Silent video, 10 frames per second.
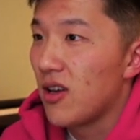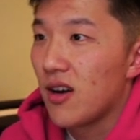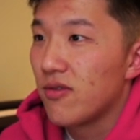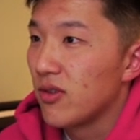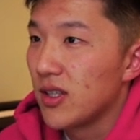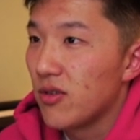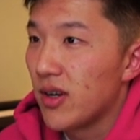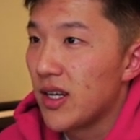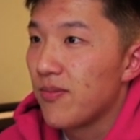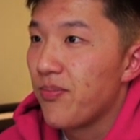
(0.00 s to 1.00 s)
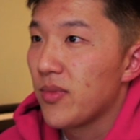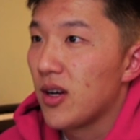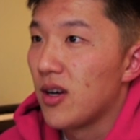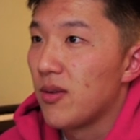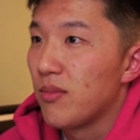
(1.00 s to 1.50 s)
a lot of really great
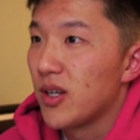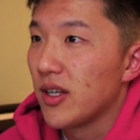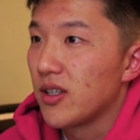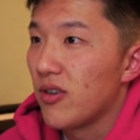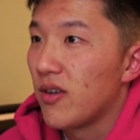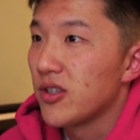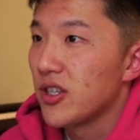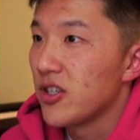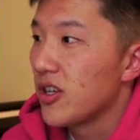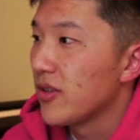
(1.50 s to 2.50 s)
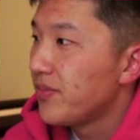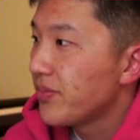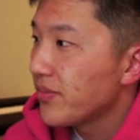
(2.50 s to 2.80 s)
um, productive conversation here